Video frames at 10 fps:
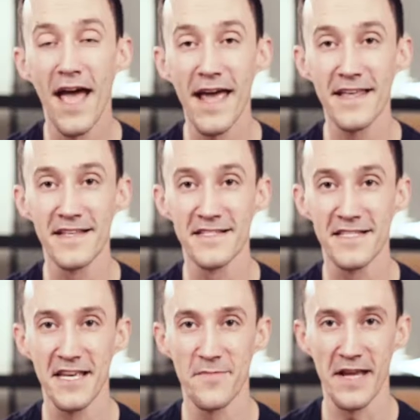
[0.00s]
Hey,
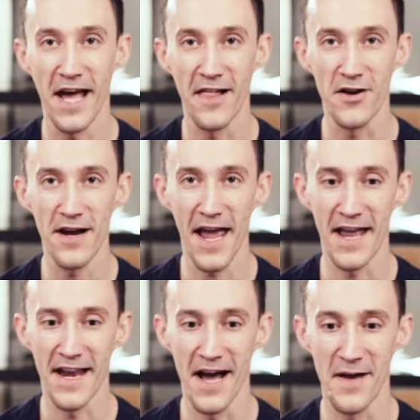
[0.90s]
this is Kian McKellar,
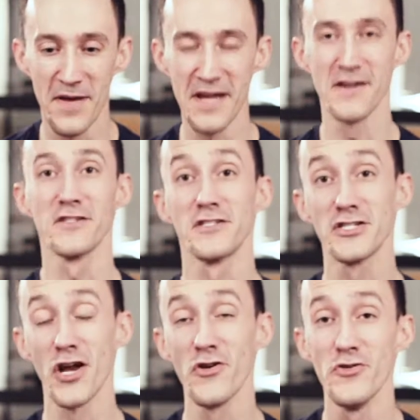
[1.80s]
and I'm here to
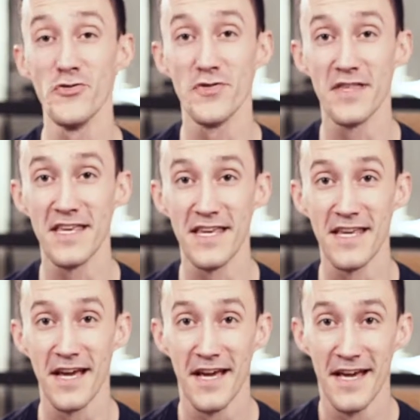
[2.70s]
show you
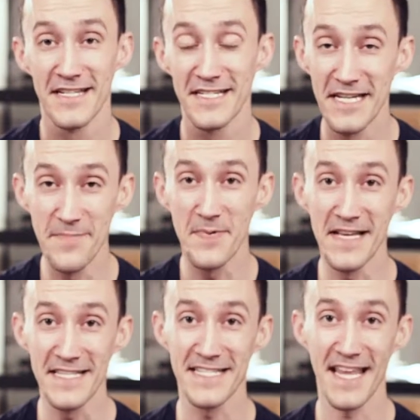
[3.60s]
the
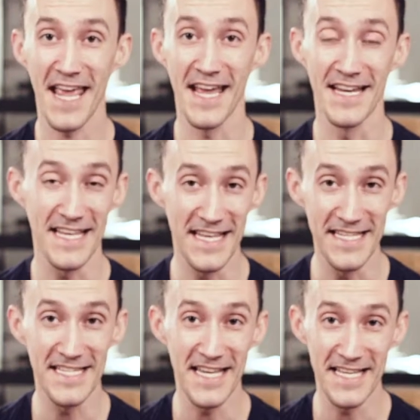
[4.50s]
cheapest and
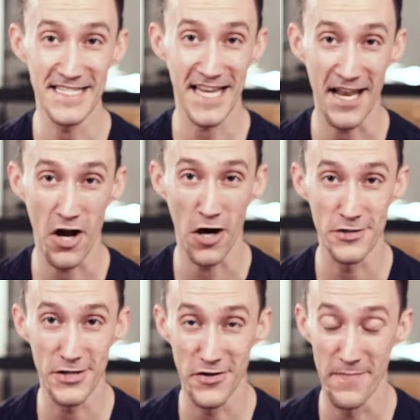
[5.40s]
easiest and
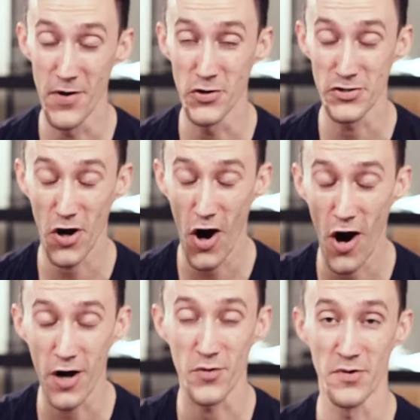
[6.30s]
also the most
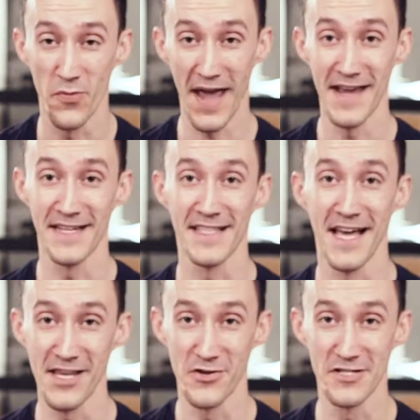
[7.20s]
awkward way to
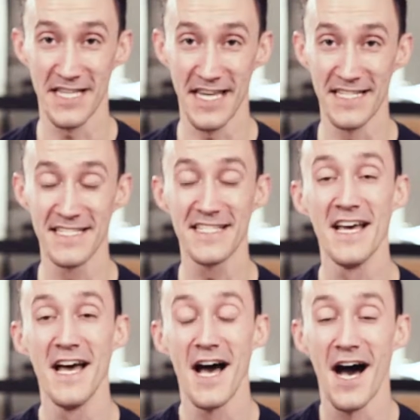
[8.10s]
light your scenes.
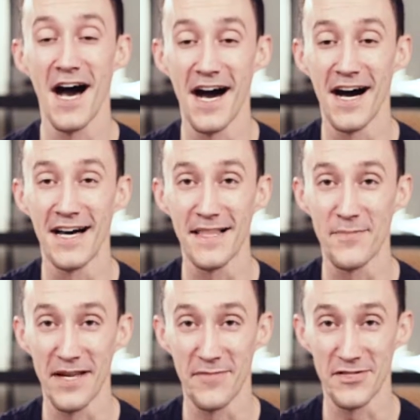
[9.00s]
Let
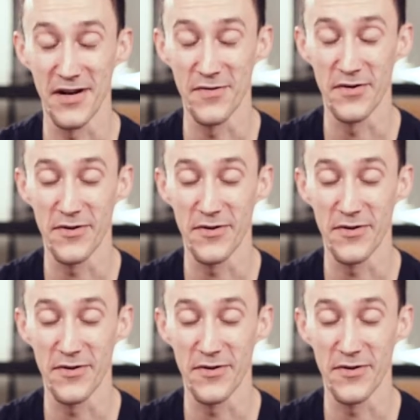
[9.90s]
me demonstrate real